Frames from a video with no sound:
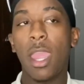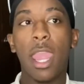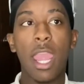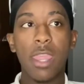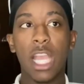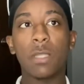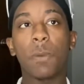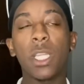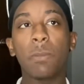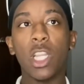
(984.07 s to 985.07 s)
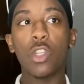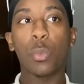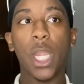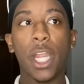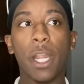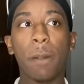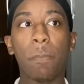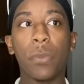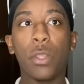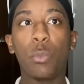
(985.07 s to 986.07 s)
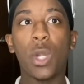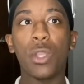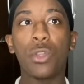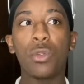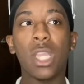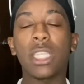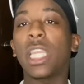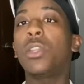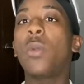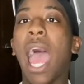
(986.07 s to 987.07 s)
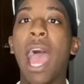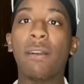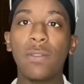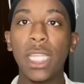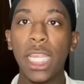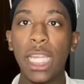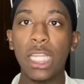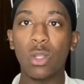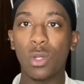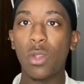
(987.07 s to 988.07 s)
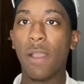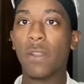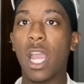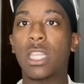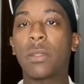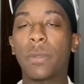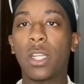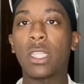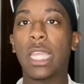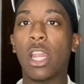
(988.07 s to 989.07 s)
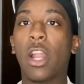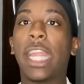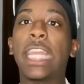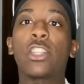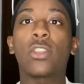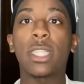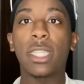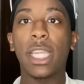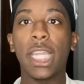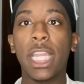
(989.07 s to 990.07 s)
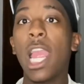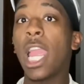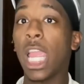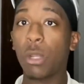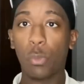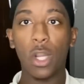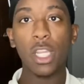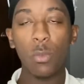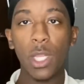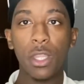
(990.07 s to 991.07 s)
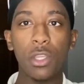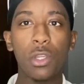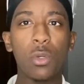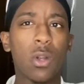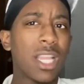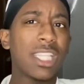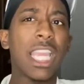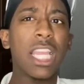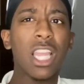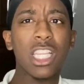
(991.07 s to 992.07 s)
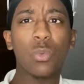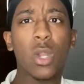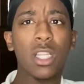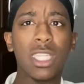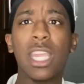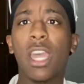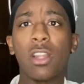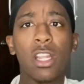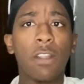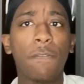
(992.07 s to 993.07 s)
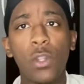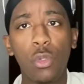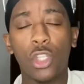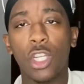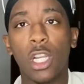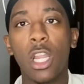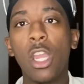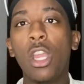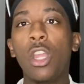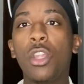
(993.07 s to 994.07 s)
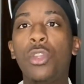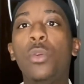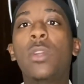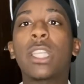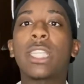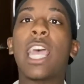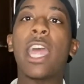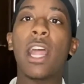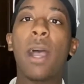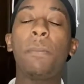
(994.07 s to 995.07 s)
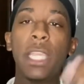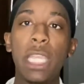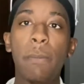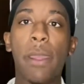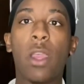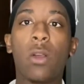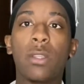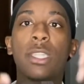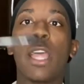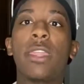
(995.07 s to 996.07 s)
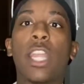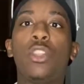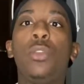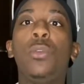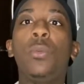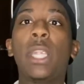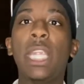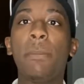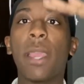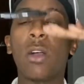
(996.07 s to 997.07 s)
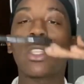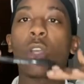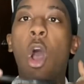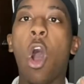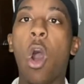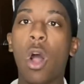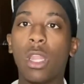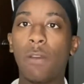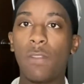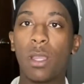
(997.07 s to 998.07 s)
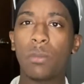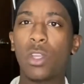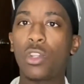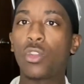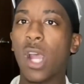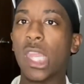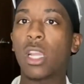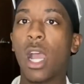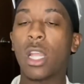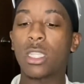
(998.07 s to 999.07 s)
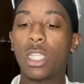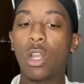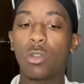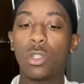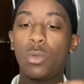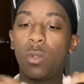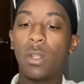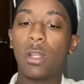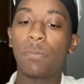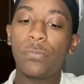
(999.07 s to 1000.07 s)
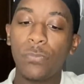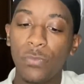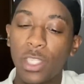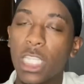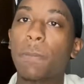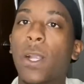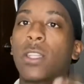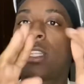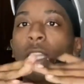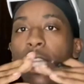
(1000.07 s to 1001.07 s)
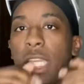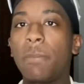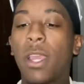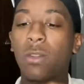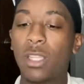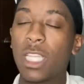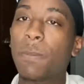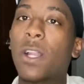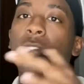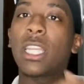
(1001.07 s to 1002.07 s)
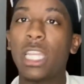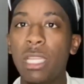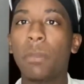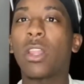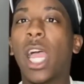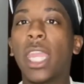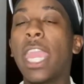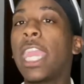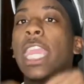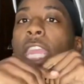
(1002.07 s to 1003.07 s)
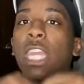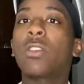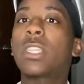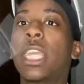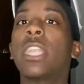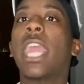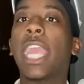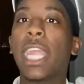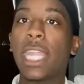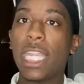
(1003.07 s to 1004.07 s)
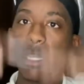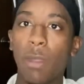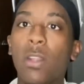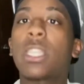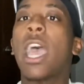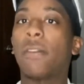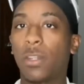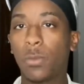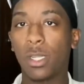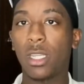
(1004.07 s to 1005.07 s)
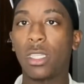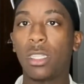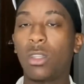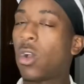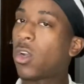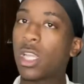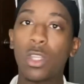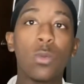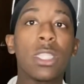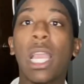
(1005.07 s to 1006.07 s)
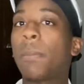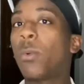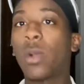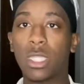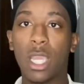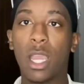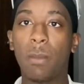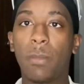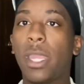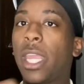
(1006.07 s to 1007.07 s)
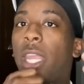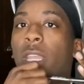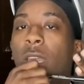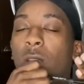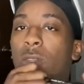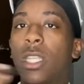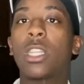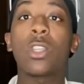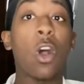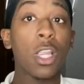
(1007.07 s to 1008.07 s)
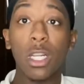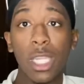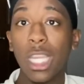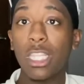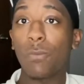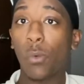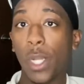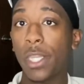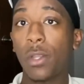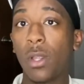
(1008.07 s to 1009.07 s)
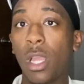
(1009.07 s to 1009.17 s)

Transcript: And that's pretty much where, when you, let's say you have leads or you have customers that are interested in working with you, or they say, let's work together in the future. You can set up emails that you email to all of them so that you don't have to constantly go to, this person email, this person email. Like, it'll send a email to everyone. All you have to do is type it one time and it'll send it to all your leads for you.